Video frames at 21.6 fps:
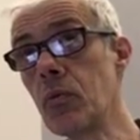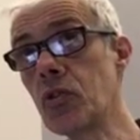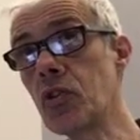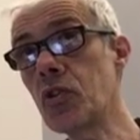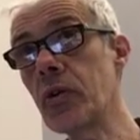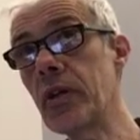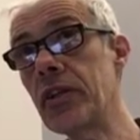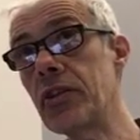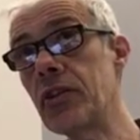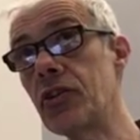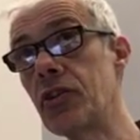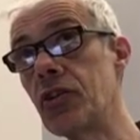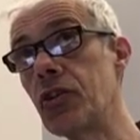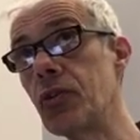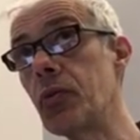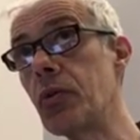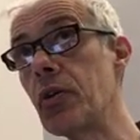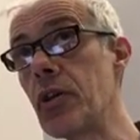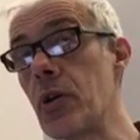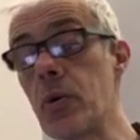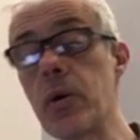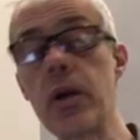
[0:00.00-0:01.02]
switch
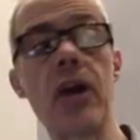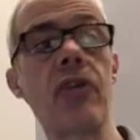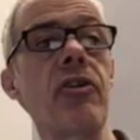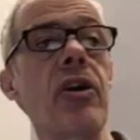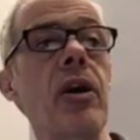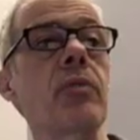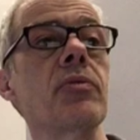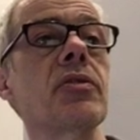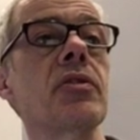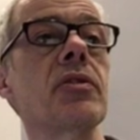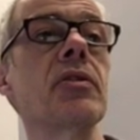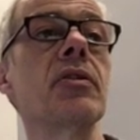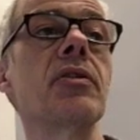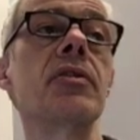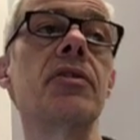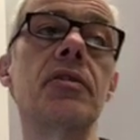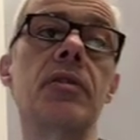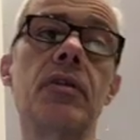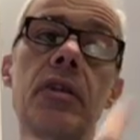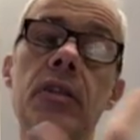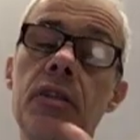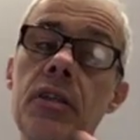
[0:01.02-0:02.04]
to eukaryotes
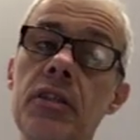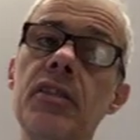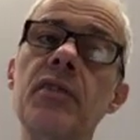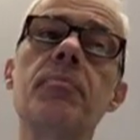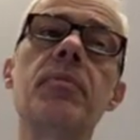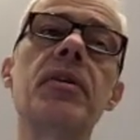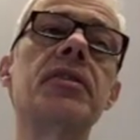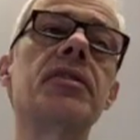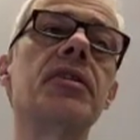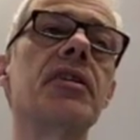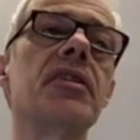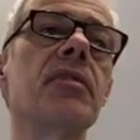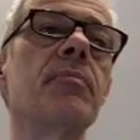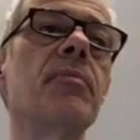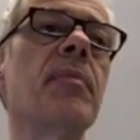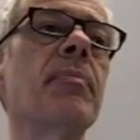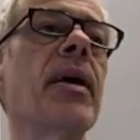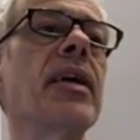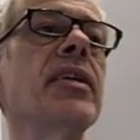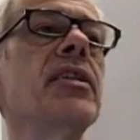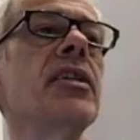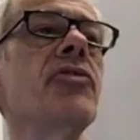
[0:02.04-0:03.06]
because it's a simpler system
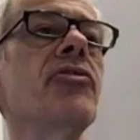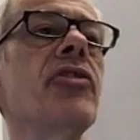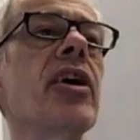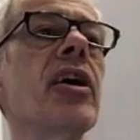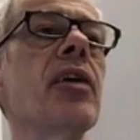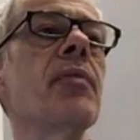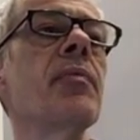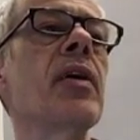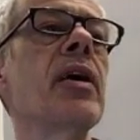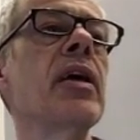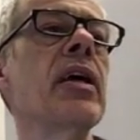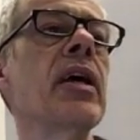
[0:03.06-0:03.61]
in bacteria